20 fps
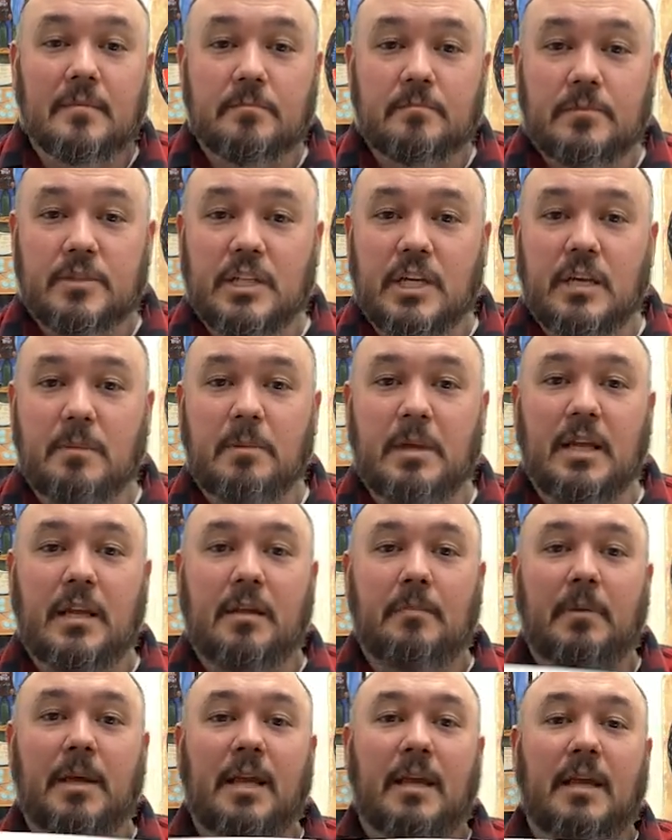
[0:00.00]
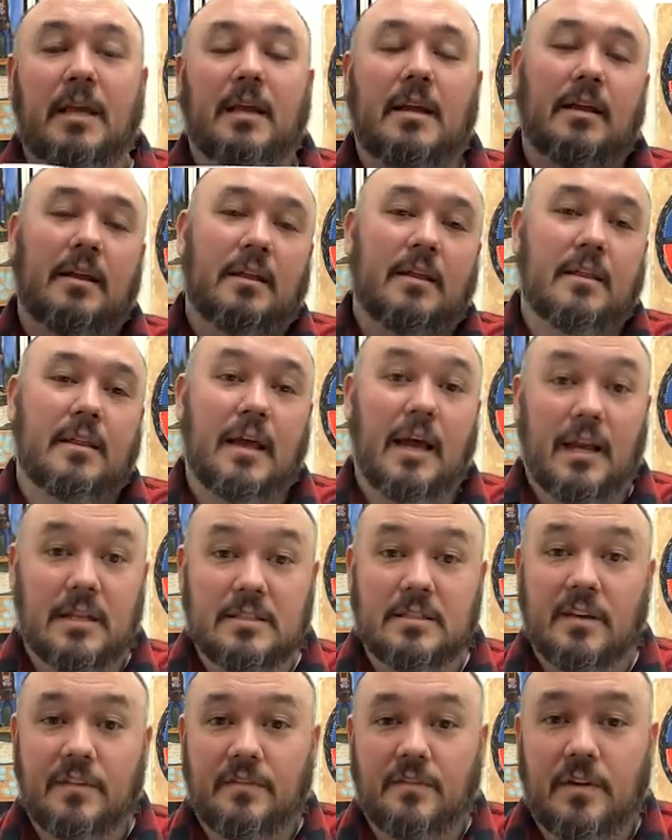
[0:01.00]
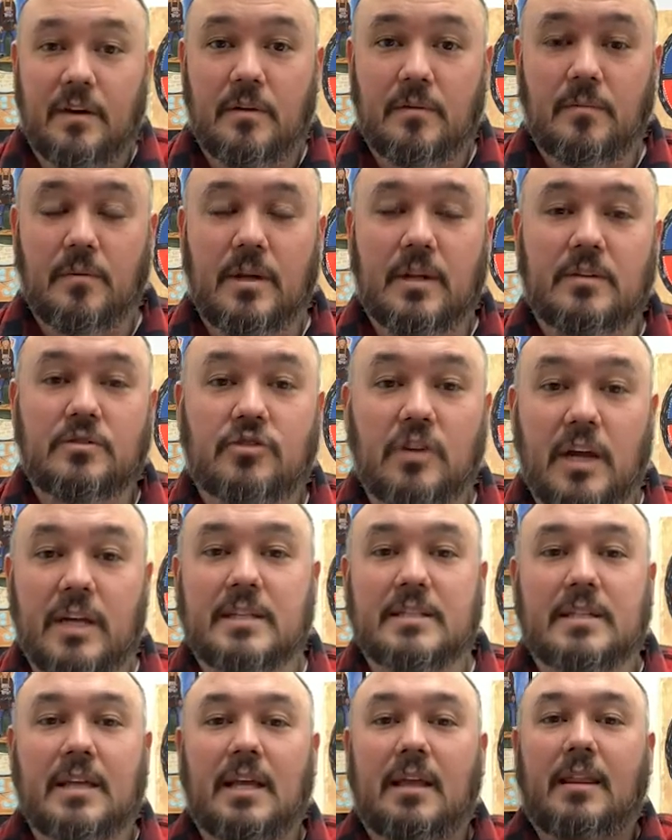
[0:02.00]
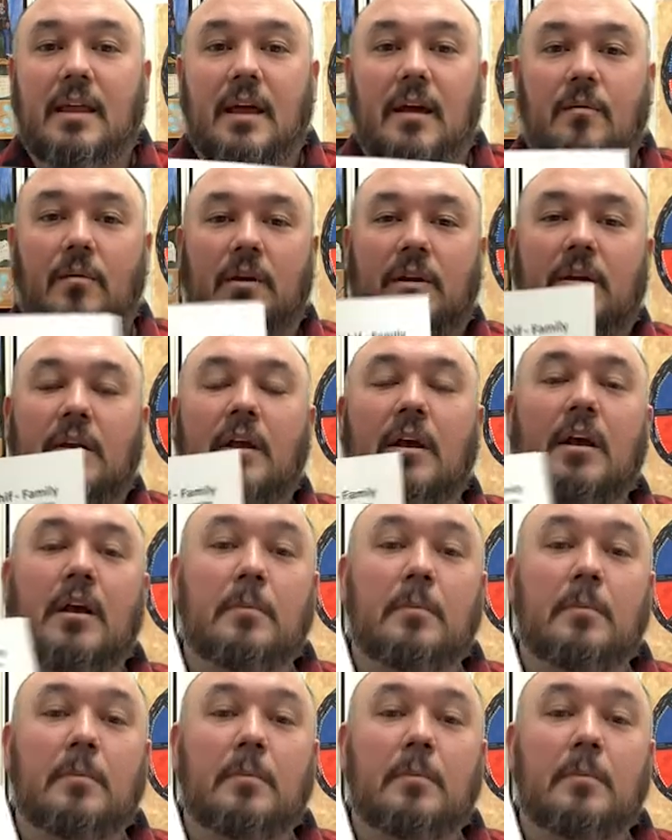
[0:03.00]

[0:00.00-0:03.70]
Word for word: chibibi. That's a fun one. Try saying that one.